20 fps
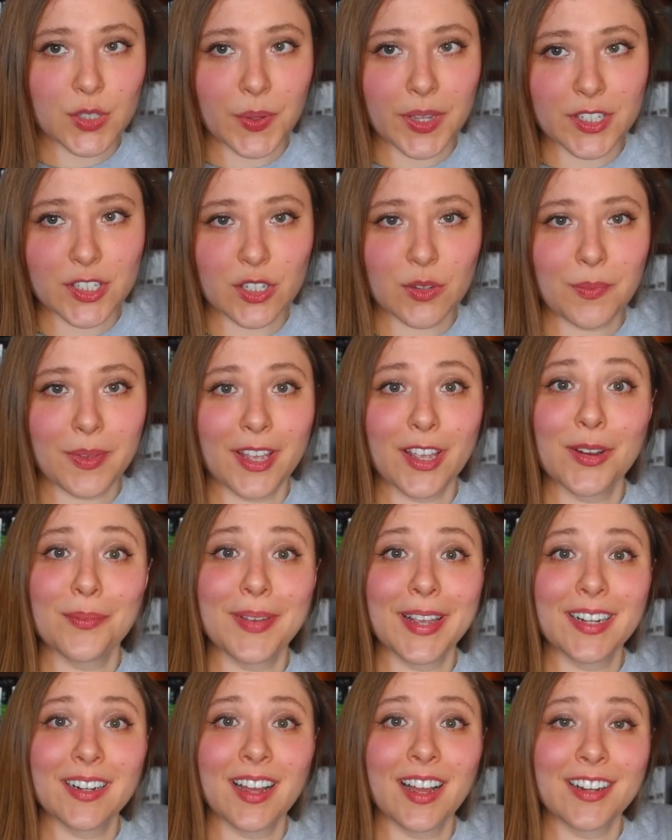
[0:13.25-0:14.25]
So as you may or
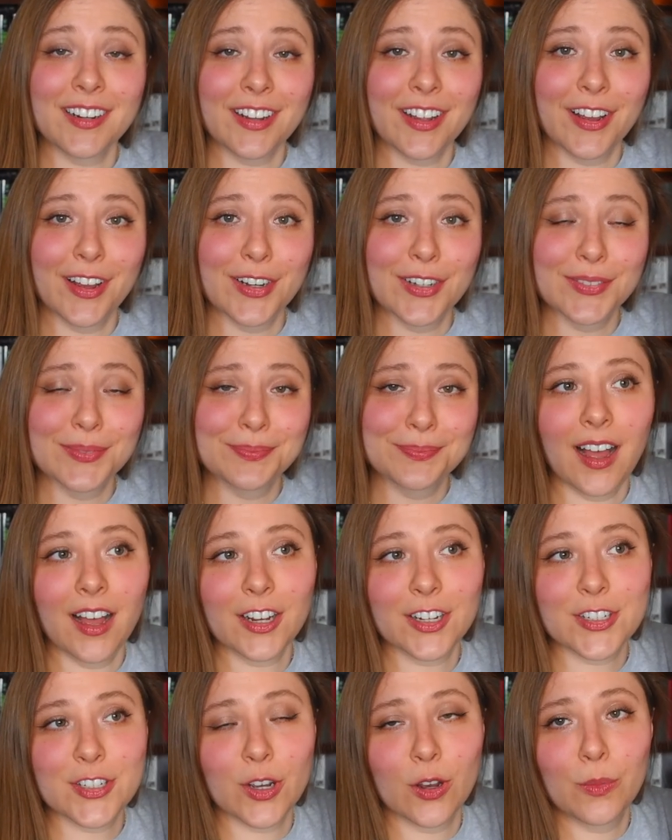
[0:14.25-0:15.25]
may not know,
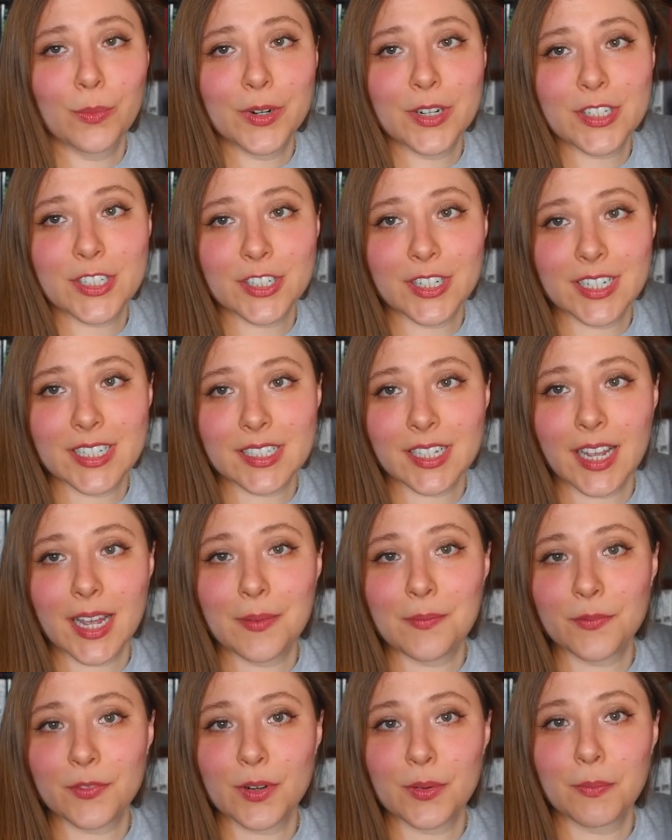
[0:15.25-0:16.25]
Octobers our a
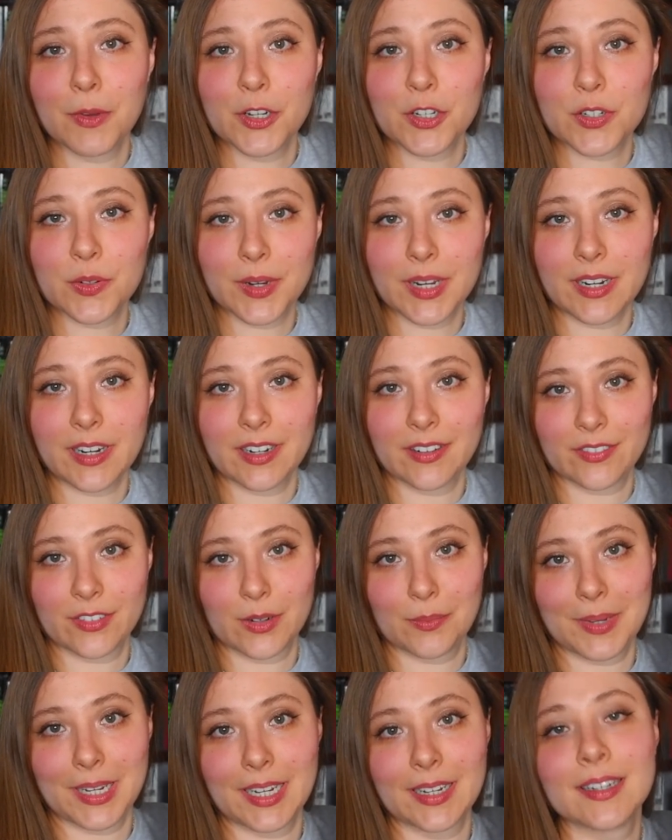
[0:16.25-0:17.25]
time for much reading for
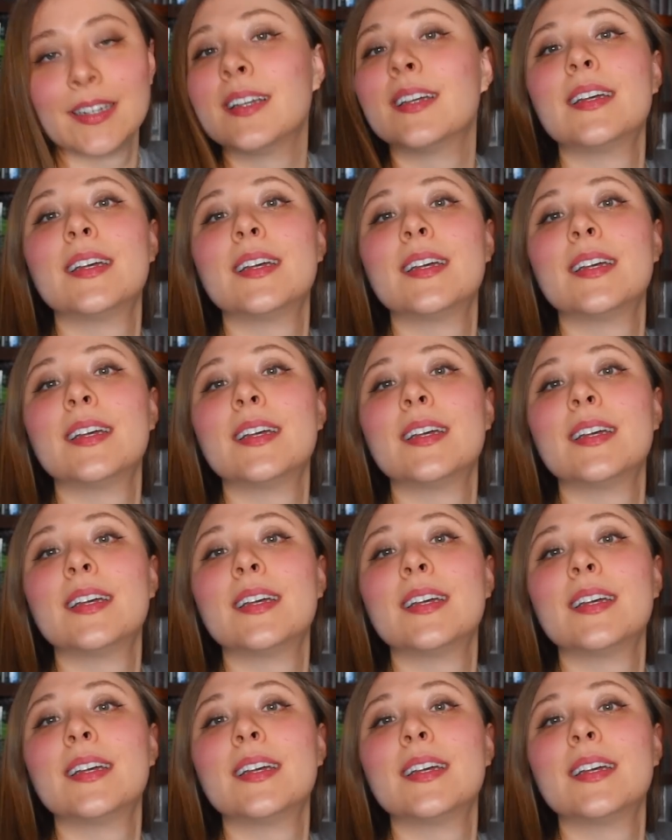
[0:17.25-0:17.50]
me